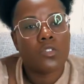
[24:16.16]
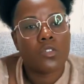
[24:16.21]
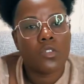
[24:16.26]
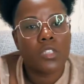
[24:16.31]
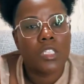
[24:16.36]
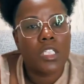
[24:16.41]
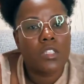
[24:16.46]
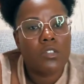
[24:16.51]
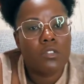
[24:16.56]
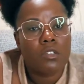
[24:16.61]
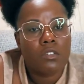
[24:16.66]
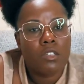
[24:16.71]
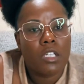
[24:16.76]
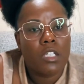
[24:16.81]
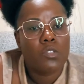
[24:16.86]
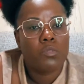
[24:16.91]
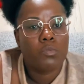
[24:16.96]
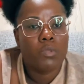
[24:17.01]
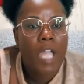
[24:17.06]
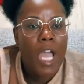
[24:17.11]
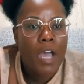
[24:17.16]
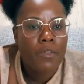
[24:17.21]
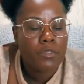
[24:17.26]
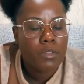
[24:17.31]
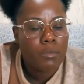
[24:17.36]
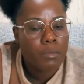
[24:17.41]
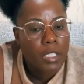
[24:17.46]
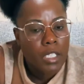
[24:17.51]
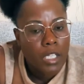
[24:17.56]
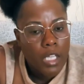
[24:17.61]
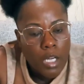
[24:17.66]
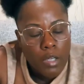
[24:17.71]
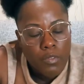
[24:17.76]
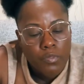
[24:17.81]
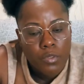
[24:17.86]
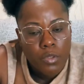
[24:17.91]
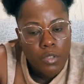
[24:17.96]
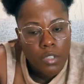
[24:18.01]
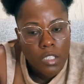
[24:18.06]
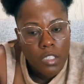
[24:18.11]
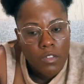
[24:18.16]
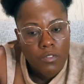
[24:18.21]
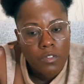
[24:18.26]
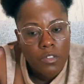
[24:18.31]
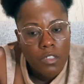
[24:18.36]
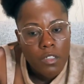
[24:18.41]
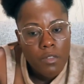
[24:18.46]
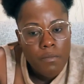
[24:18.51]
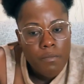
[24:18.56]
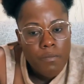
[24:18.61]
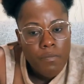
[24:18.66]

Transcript: So these are things we have to be careful of